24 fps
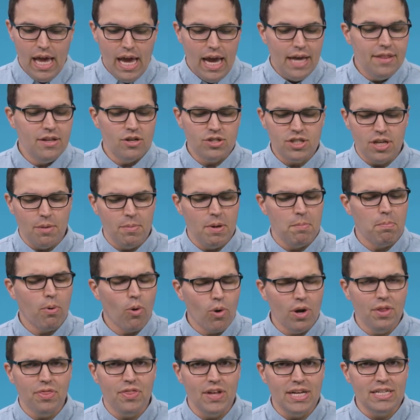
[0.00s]
And there's some
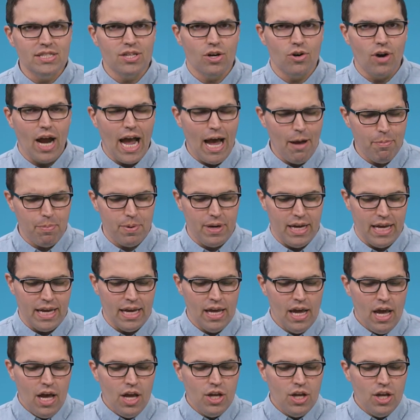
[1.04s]
important things that are happening.